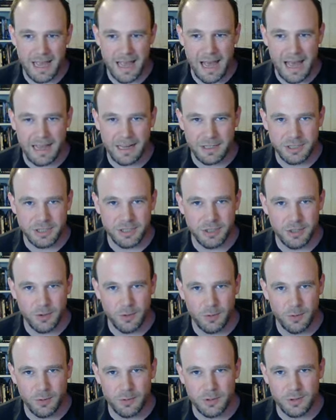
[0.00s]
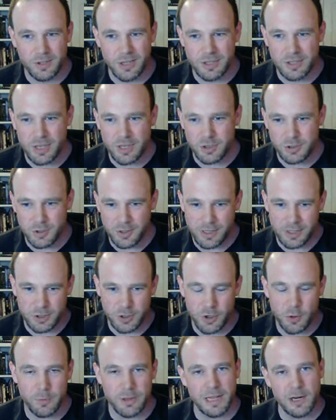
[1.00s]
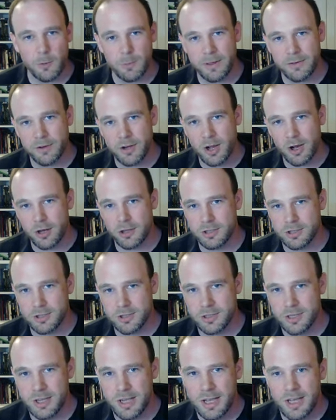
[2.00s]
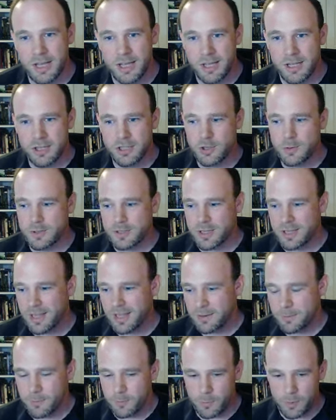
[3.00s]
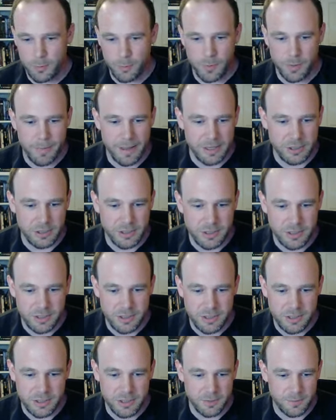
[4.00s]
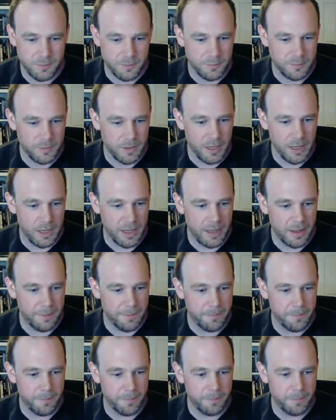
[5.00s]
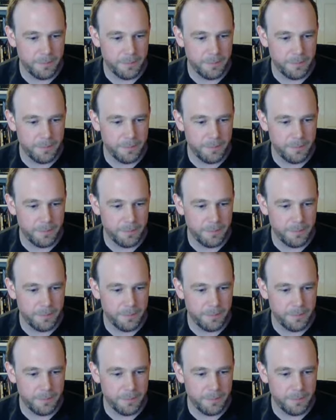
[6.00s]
action or it, should come with a little bit of a cost. So we, we mentioned, um,